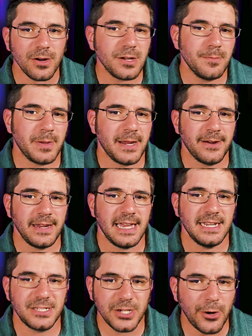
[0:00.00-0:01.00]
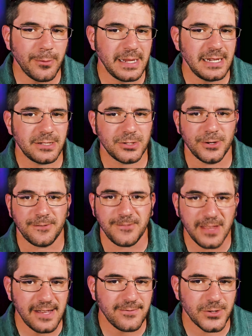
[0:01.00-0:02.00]
comparing a dummy to a
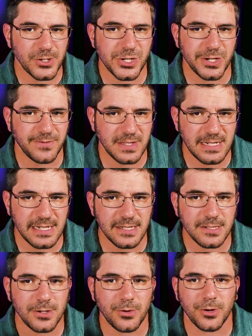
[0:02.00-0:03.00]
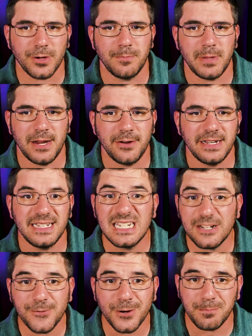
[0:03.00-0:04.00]
flat version of the disc or comparing
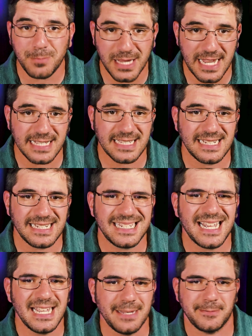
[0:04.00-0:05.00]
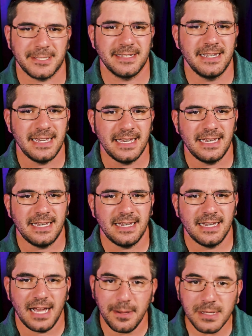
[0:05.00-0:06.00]
different plastic types.
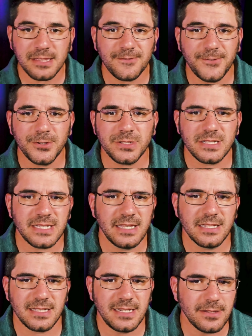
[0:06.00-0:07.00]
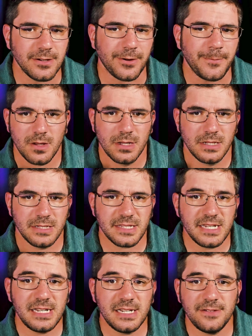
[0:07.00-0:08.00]
I'm not the first to say this either.
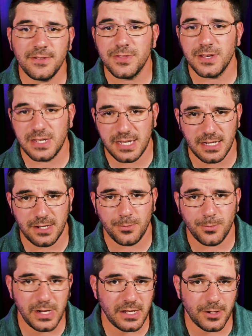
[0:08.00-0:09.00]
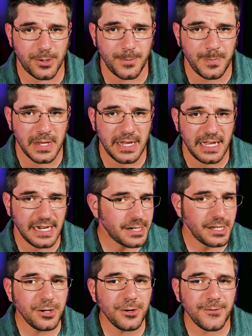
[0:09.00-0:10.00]
Steve, the Kid Rico, in an
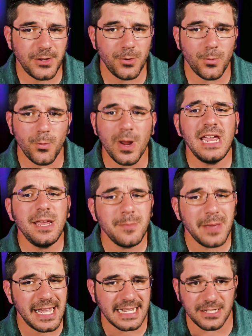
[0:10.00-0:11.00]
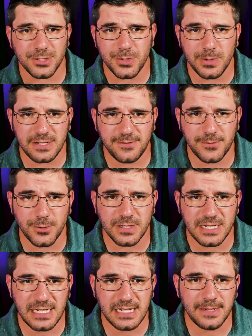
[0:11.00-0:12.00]
interview way back in
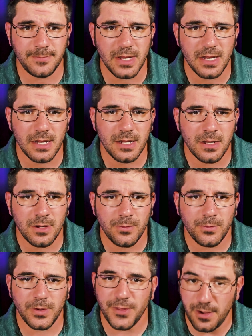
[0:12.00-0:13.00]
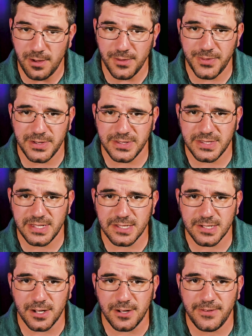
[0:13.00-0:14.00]
2014 with All Things
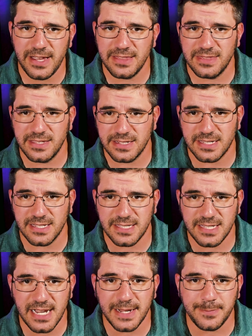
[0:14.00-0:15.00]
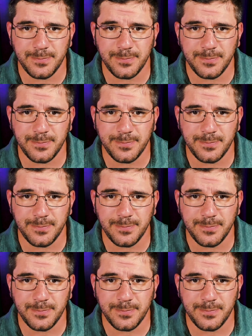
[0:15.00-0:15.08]
Disc Golf had this to say.